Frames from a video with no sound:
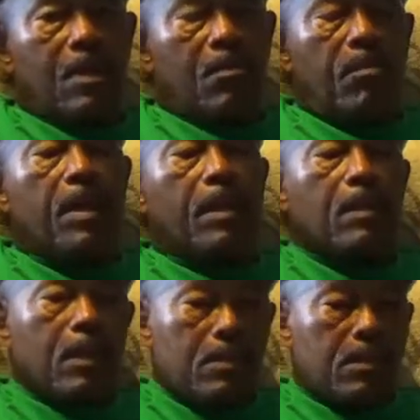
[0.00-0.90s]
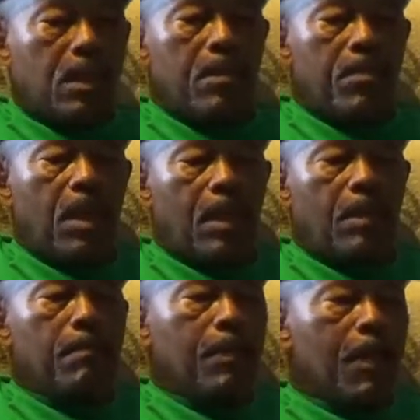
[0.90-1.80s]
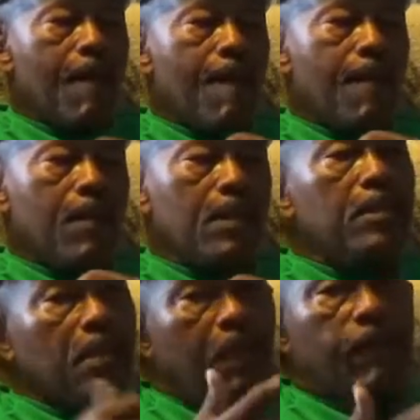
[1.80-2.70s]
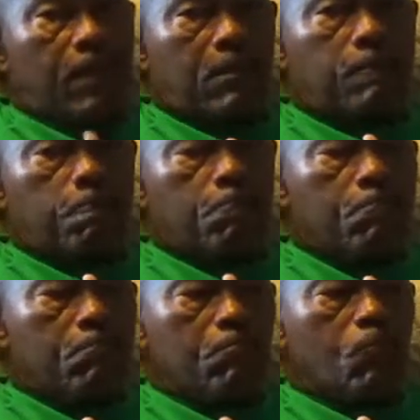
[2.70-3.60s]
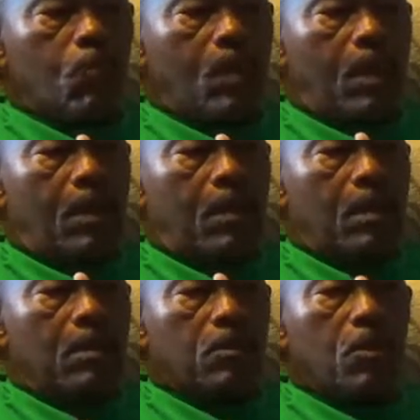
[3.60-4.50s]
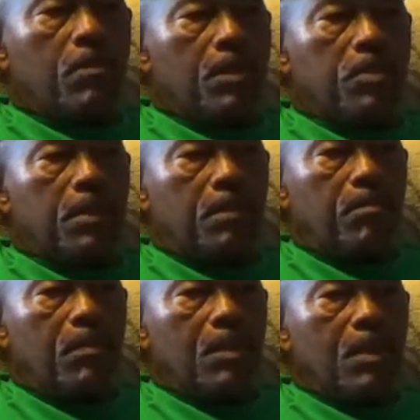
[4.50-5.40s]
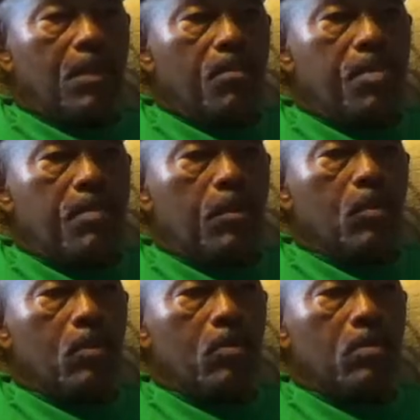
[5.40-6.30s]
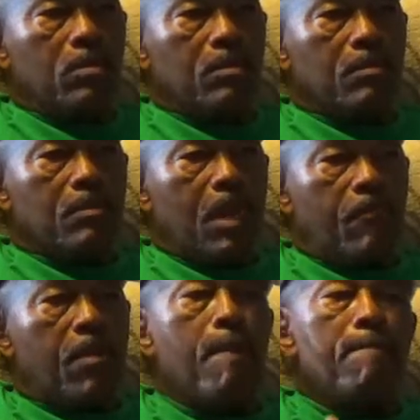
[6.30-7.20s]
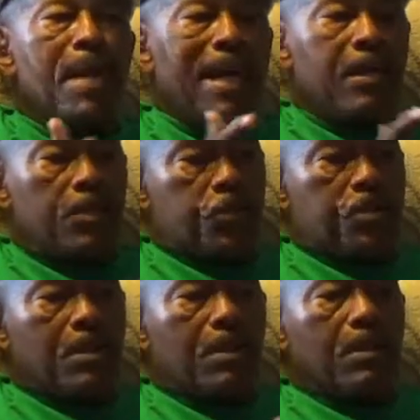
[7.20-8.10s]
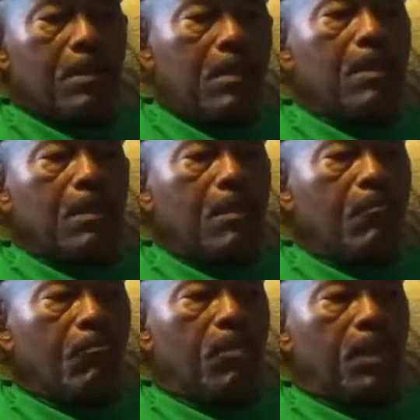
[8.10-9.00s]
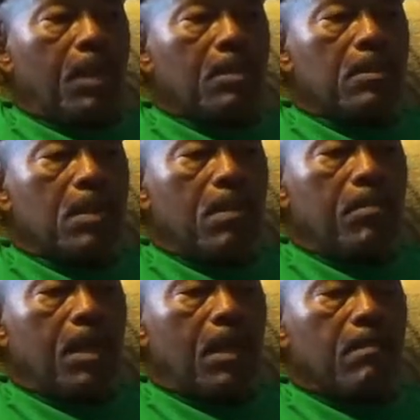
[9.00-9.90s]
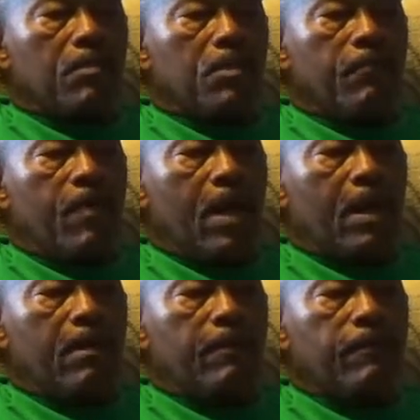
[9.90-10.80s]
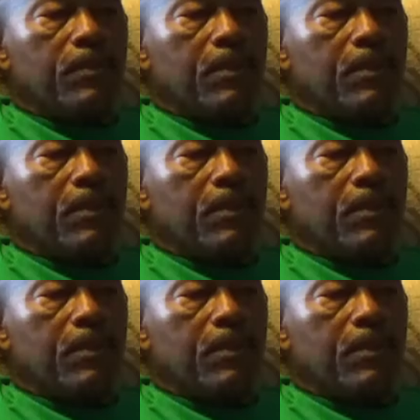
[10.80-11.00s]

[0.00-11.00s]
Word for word: But at the same time, he's living. And there's so much that people who have been banished, but at the same time survived,